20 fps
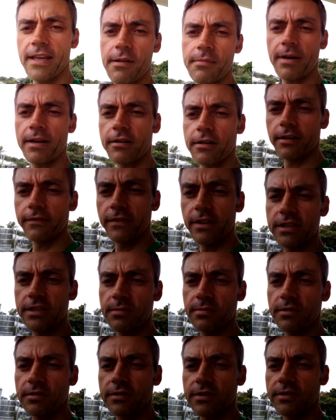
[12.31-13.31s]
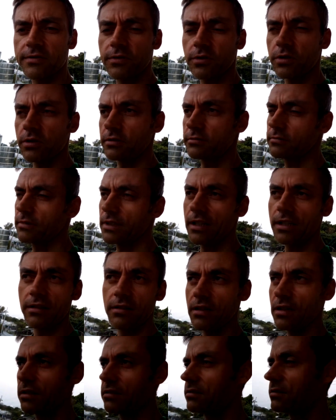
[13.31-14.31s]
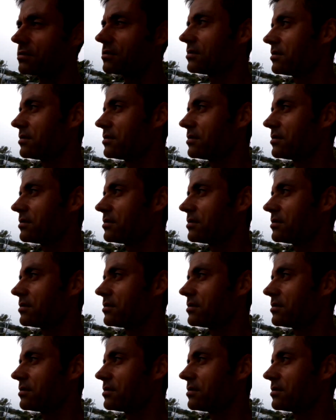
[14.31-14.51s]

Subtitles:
thinking about growing vegetables for, I don't know,